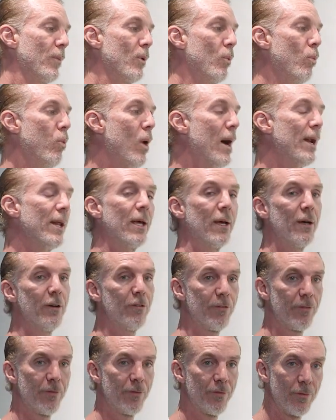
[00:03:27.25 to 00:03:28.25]
what
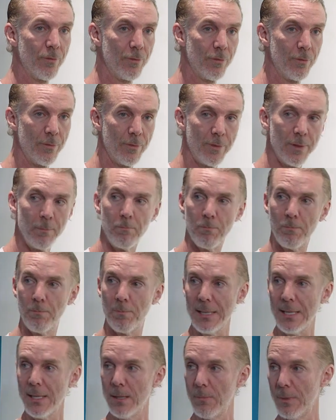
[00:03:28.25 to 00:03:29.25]
if the
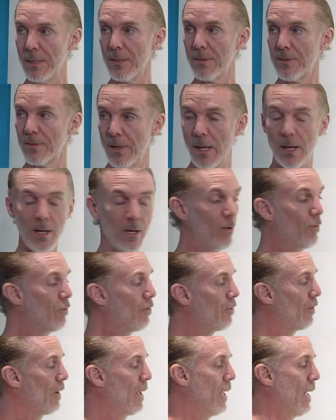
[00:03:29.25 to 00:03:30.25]
beam
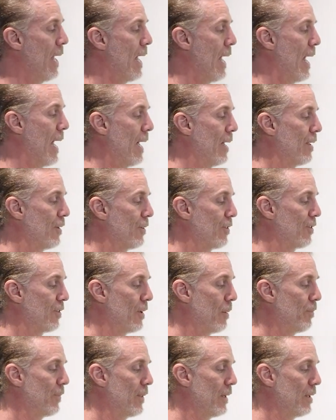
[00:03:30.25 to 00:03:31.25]
itself has
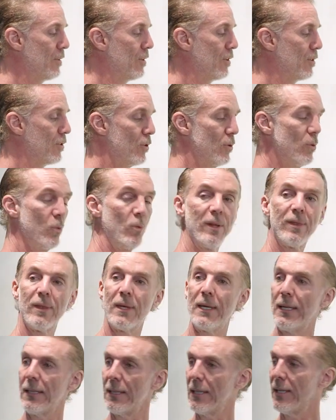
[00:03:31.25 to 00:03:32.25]
something to do with
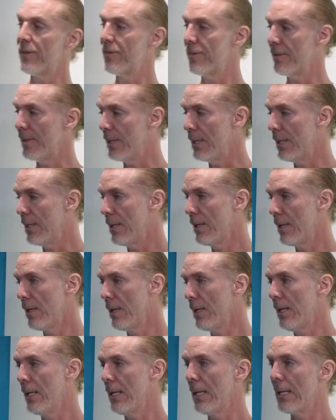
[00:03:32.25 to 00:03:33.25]
helicity?
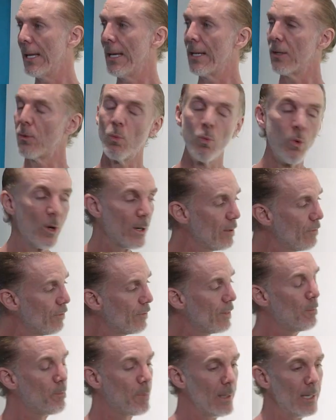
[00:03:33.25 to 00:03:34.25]
Like, what
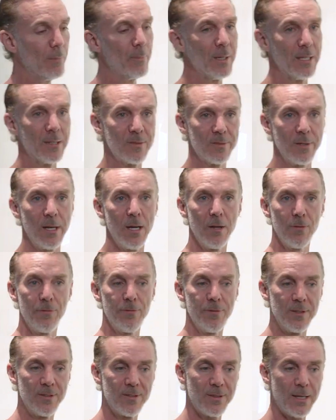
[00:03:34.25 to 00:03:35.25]
if the beam
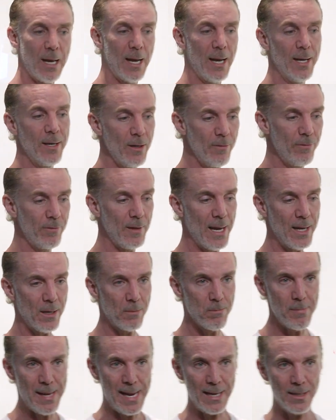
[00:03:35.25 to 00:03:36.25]
itself is kind of
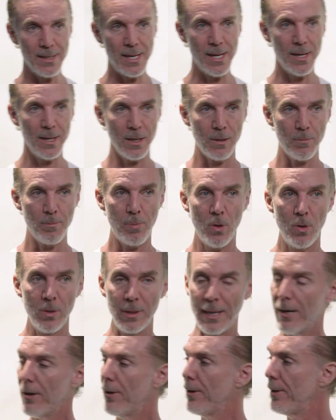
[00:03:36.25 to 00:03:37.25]
like magnetic
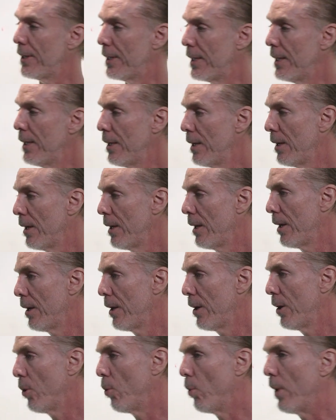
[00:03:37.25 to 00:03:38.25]
polarity,
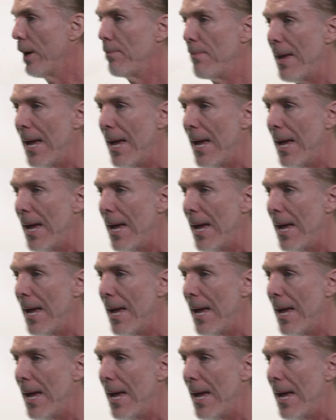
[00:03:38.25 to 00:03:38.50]
where